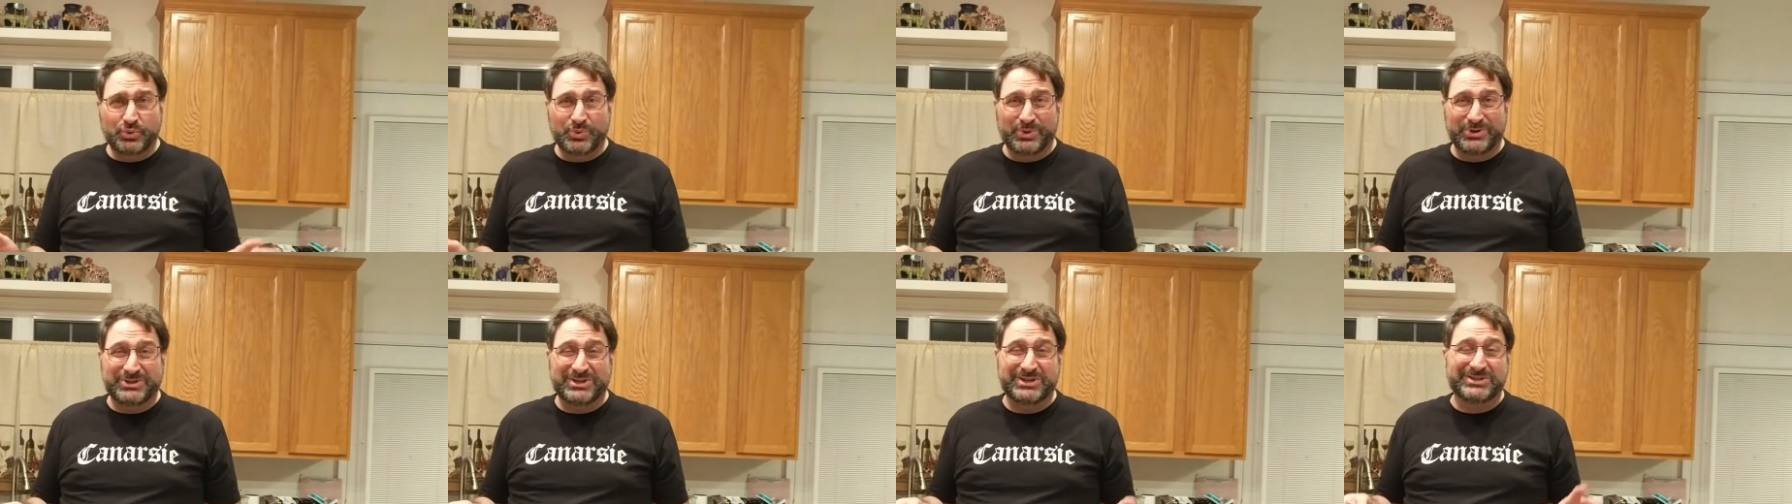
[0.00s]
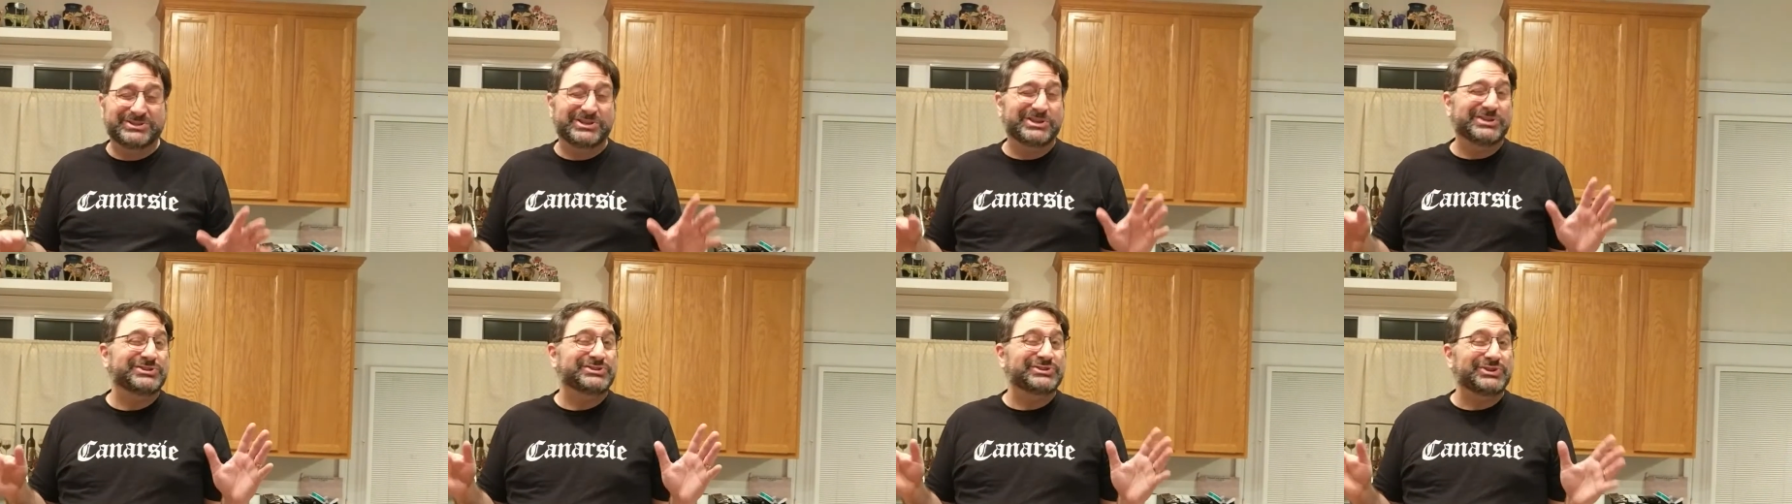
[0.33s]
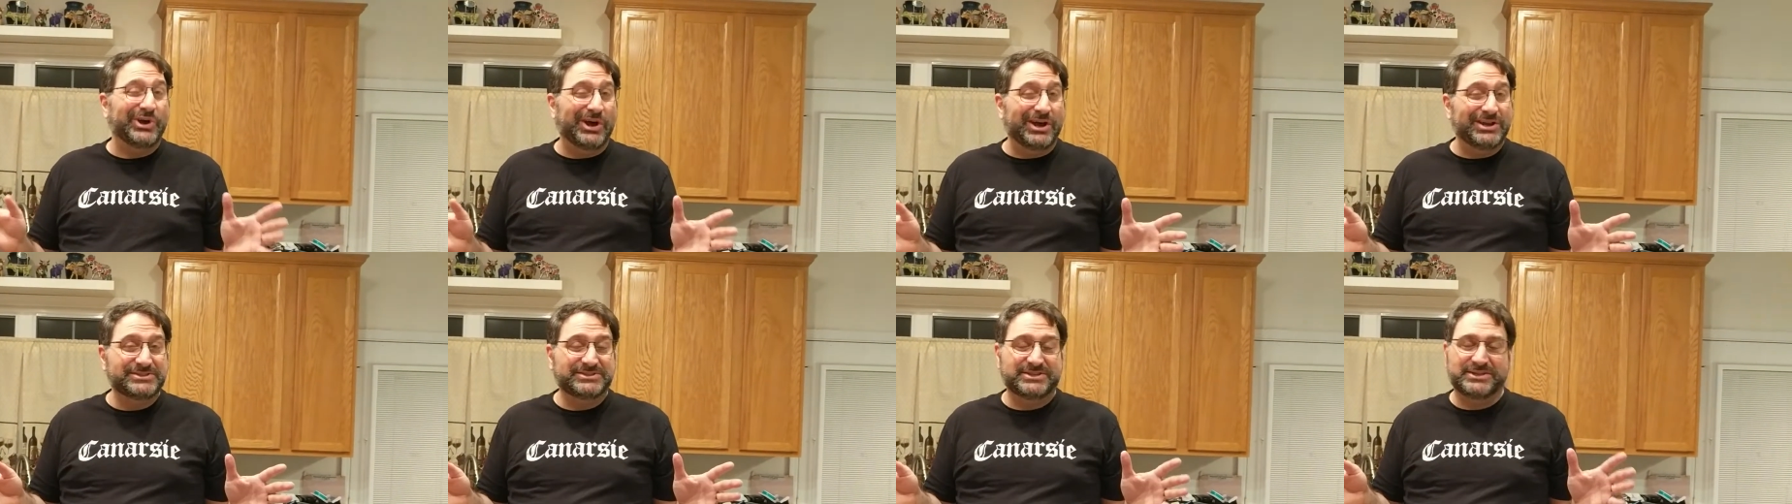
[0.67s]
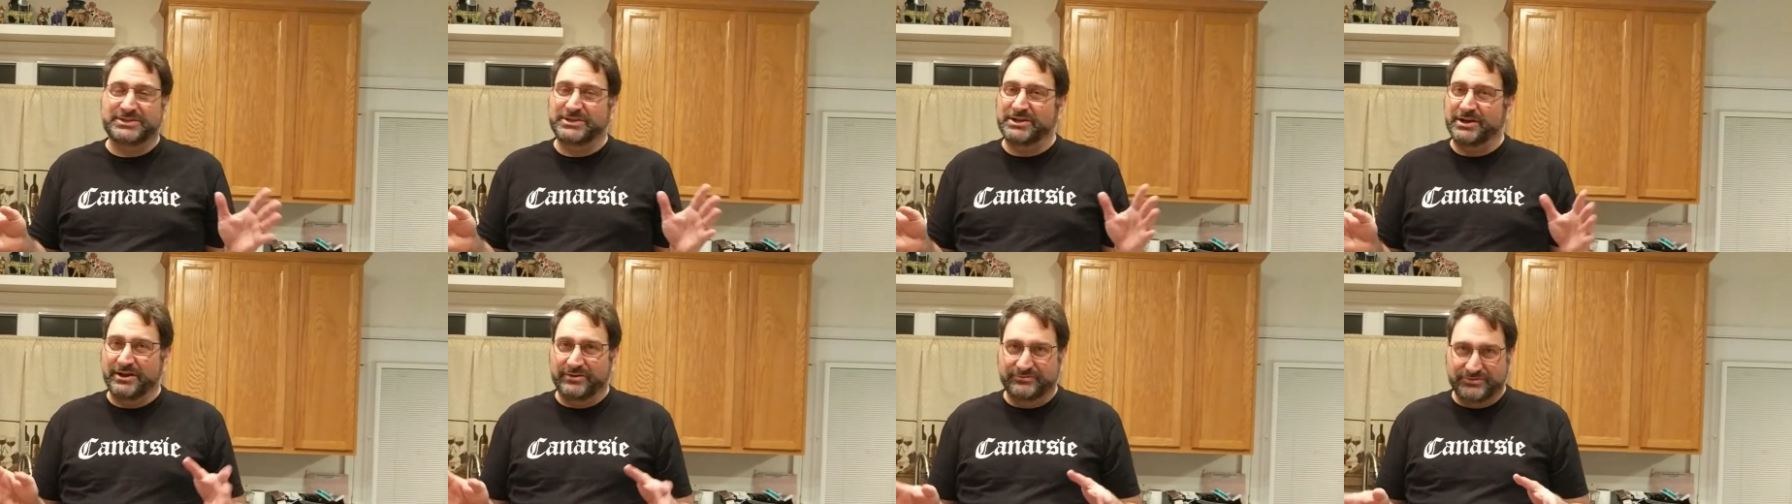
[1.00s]
2, which is the
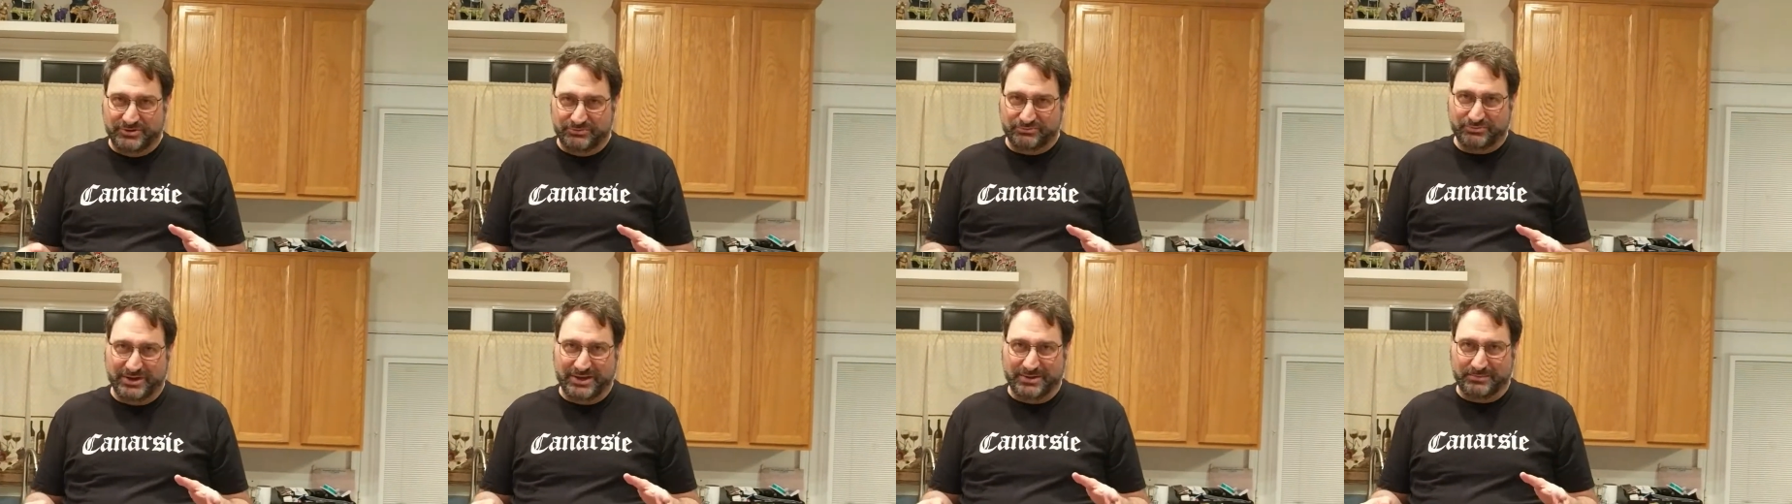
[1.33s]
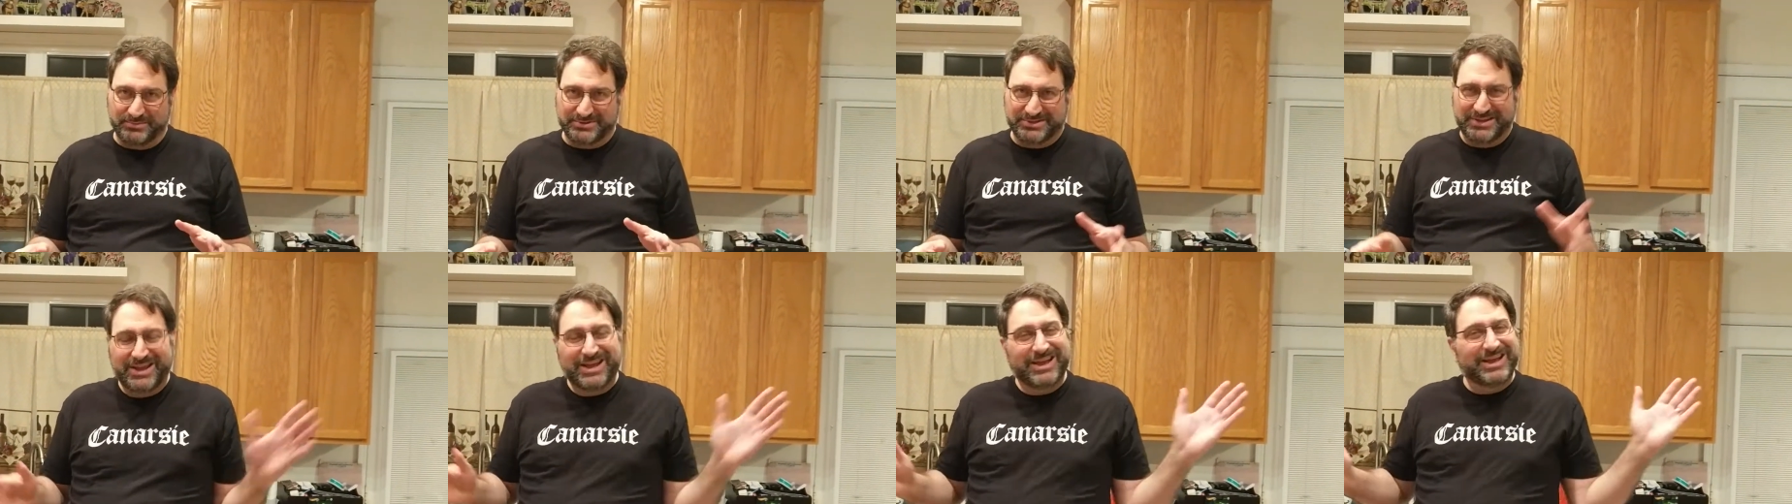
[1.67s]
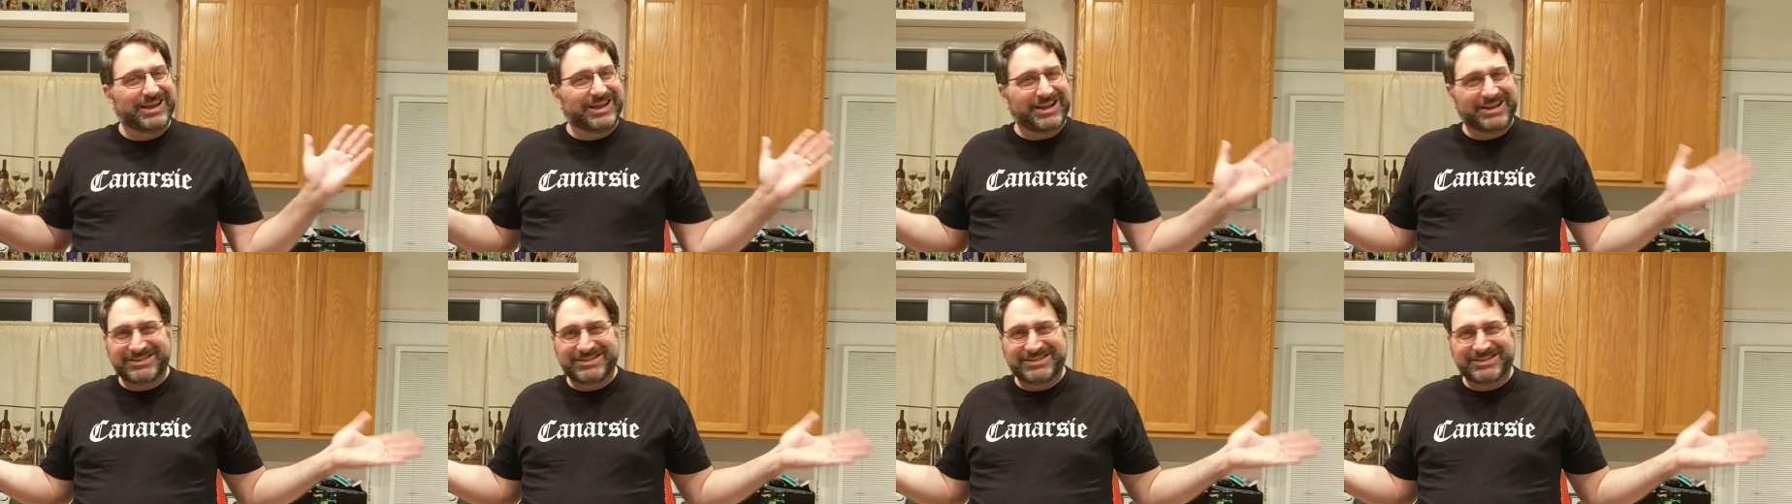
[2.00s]
saucing of the ribs.